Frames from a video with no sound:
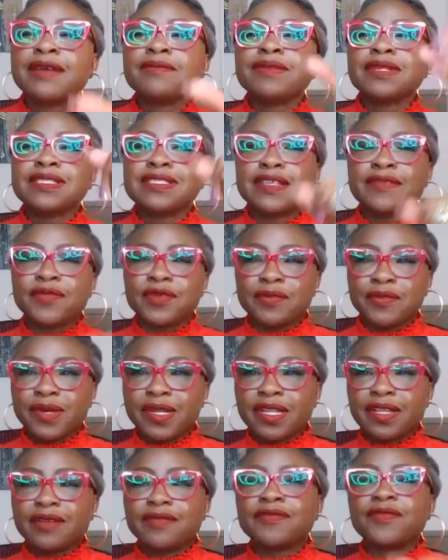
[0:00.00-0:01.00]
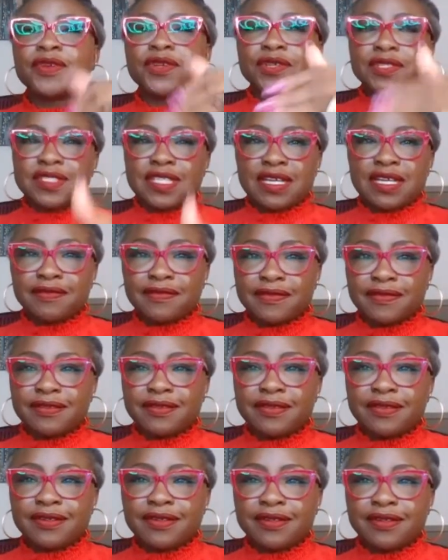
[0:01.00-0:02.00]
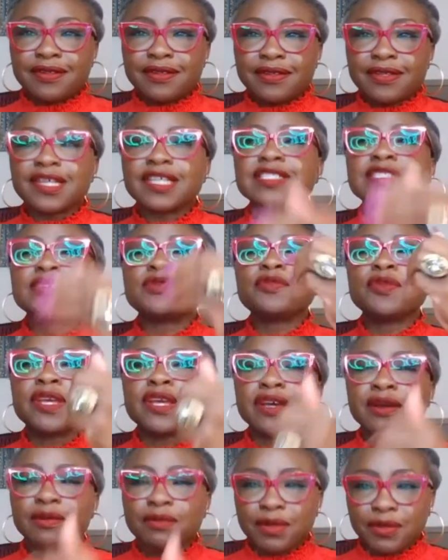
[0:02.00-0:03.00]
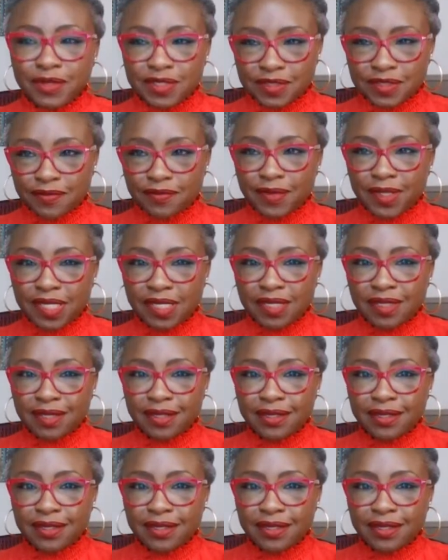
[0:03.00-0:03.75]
just save your money for yourself, because it'll be a complete waste of money.